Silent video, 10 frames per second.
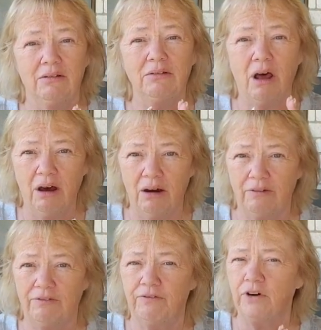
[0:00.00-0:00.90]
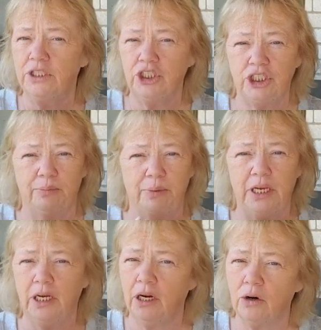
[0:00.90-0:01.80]
love, friendship,
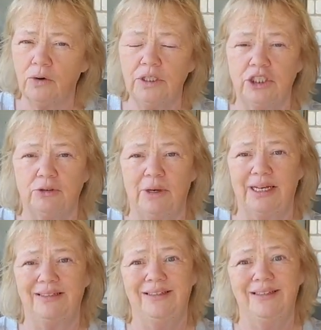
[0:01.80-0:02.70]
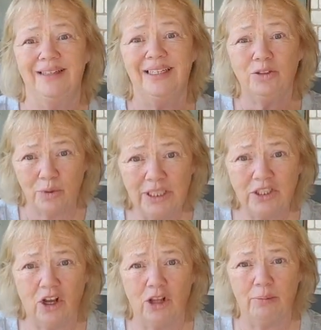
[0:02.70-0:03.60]
encouragement. That's what
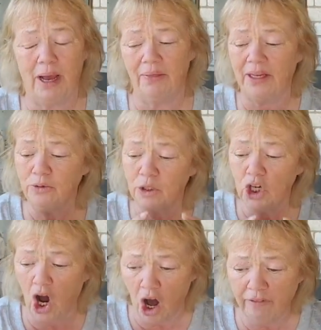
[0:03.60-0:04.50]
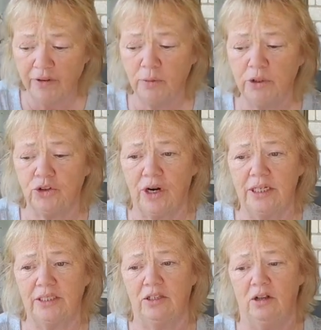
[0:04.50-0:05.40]
it's all about. That's what Coffee with
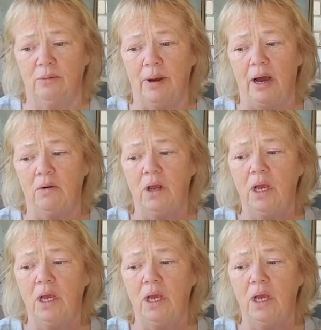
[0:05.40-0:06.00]
Dre is all about.